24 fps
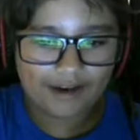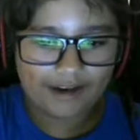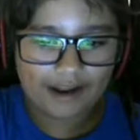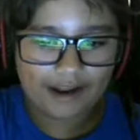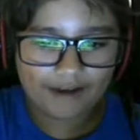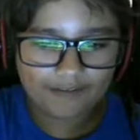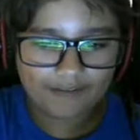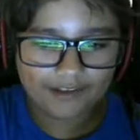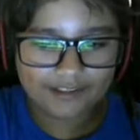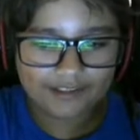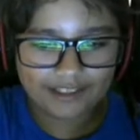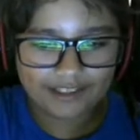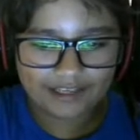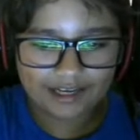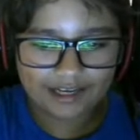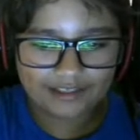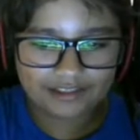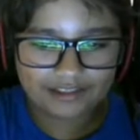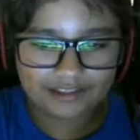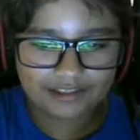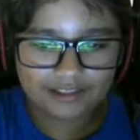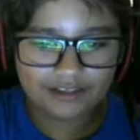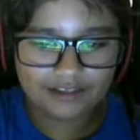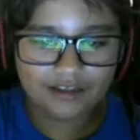Everything I
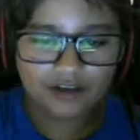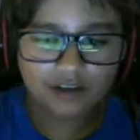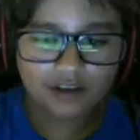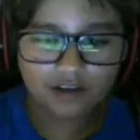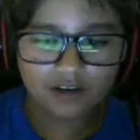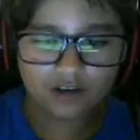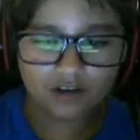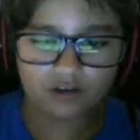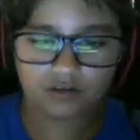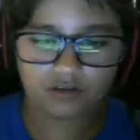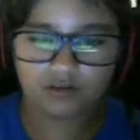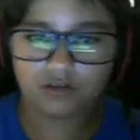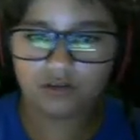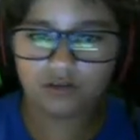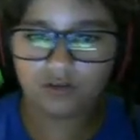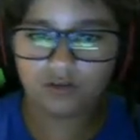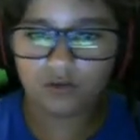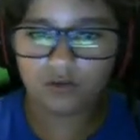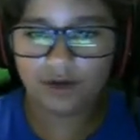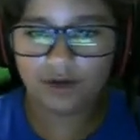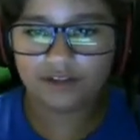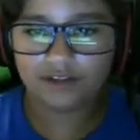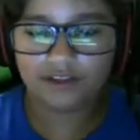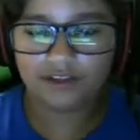see
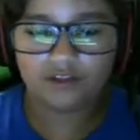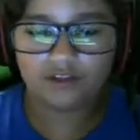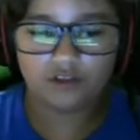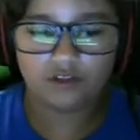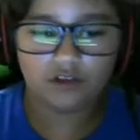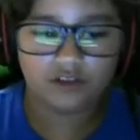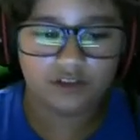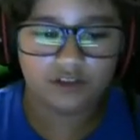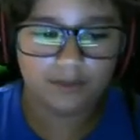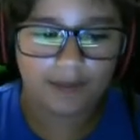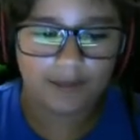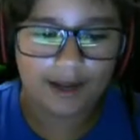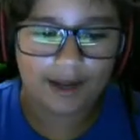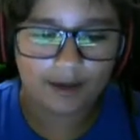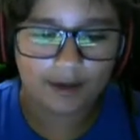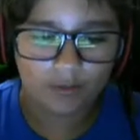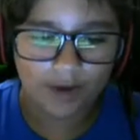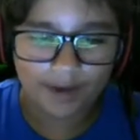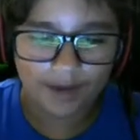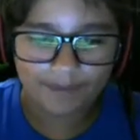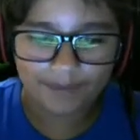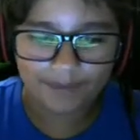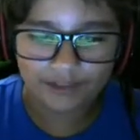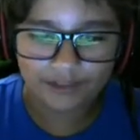quickly turns to black.
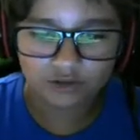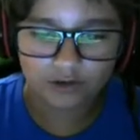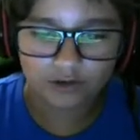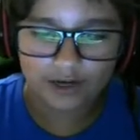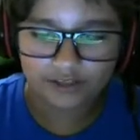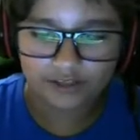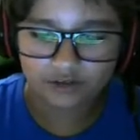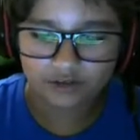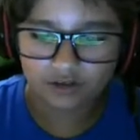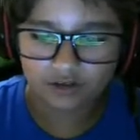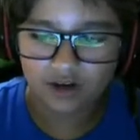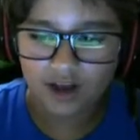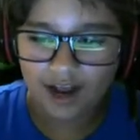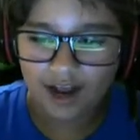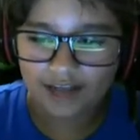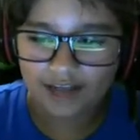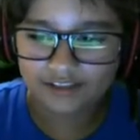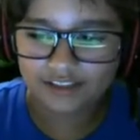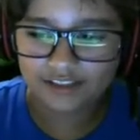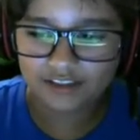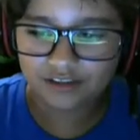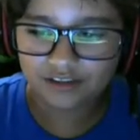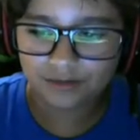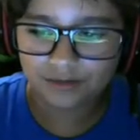Wait, Benjerizer! I
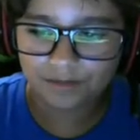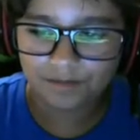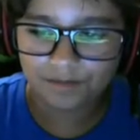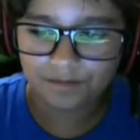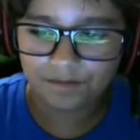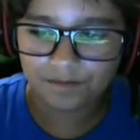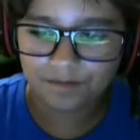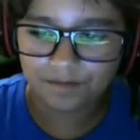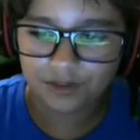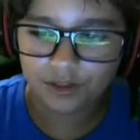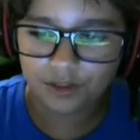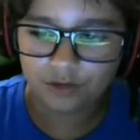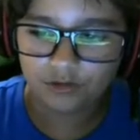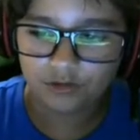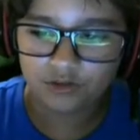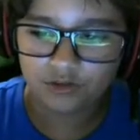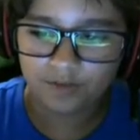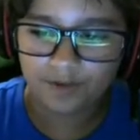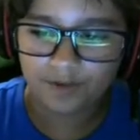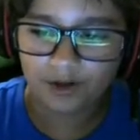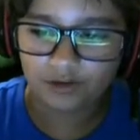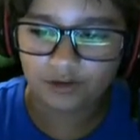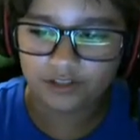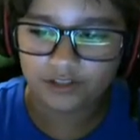see some
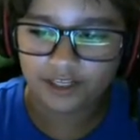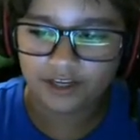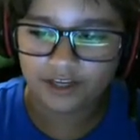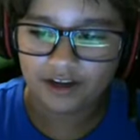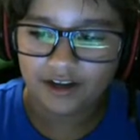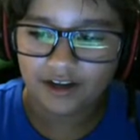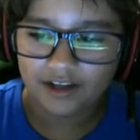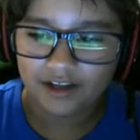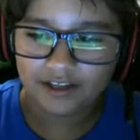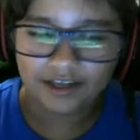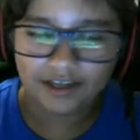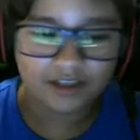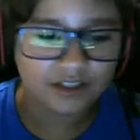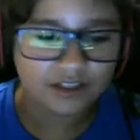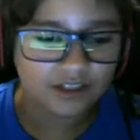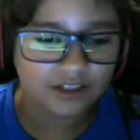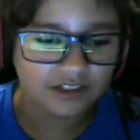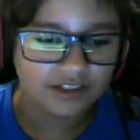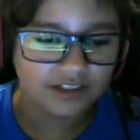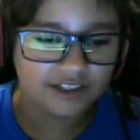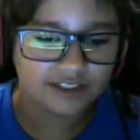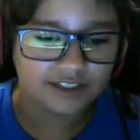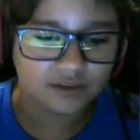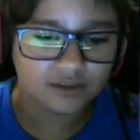huge building. Thank
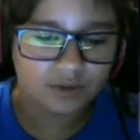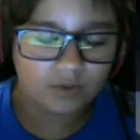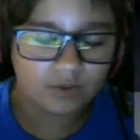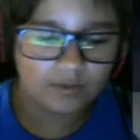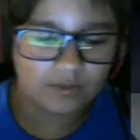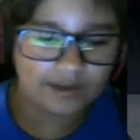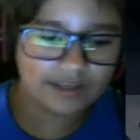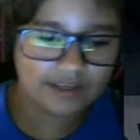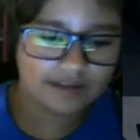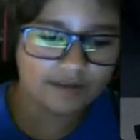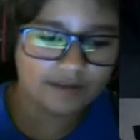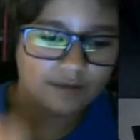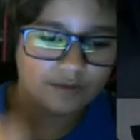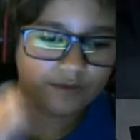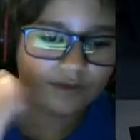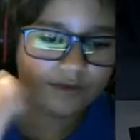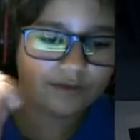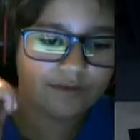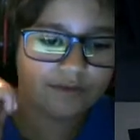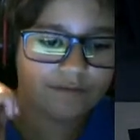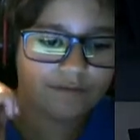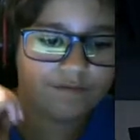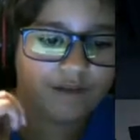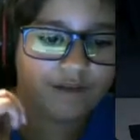goodness we can,
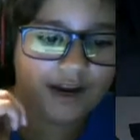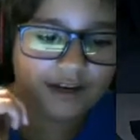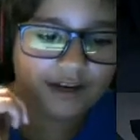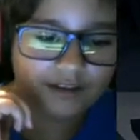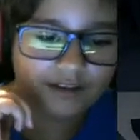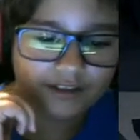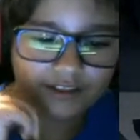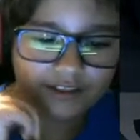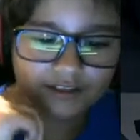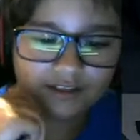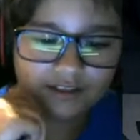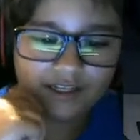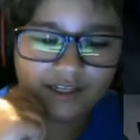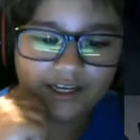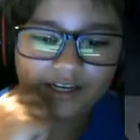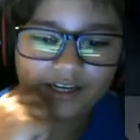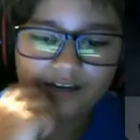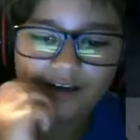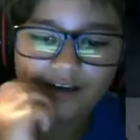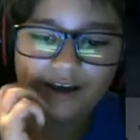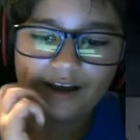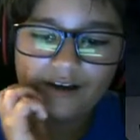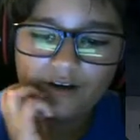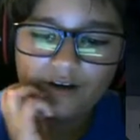we finally can
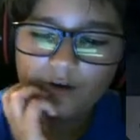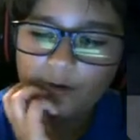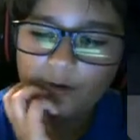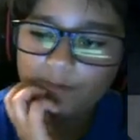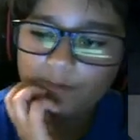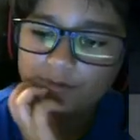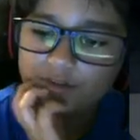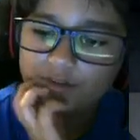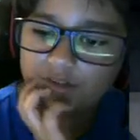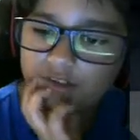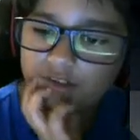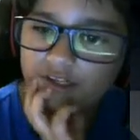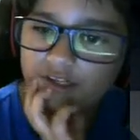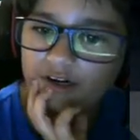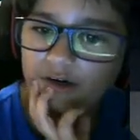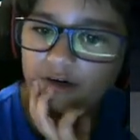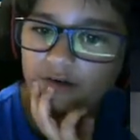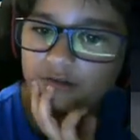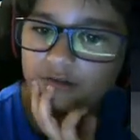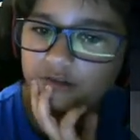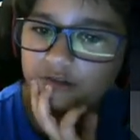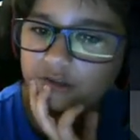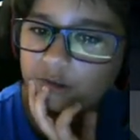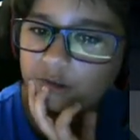land. I hope
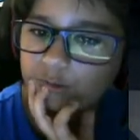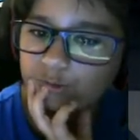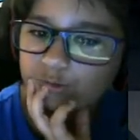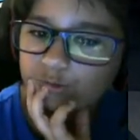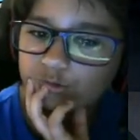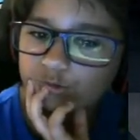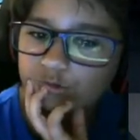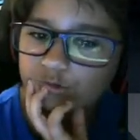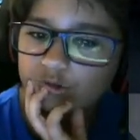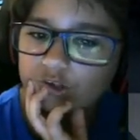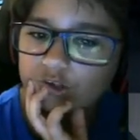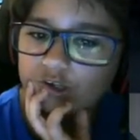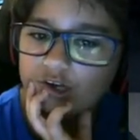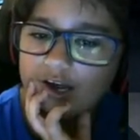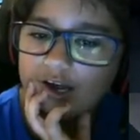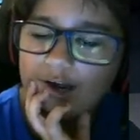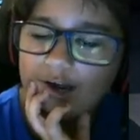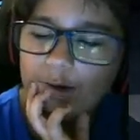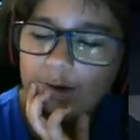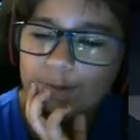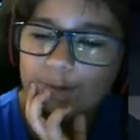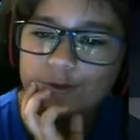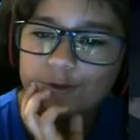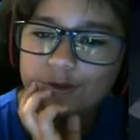there's no,
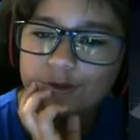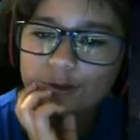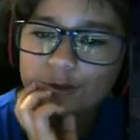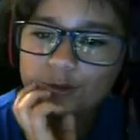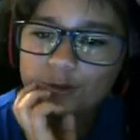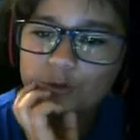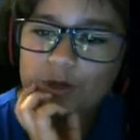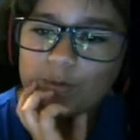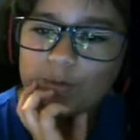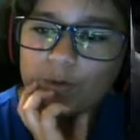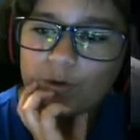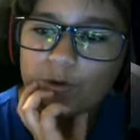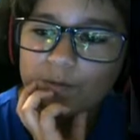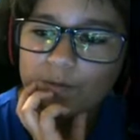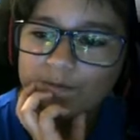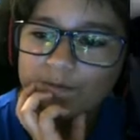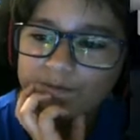I hope there's no trouble.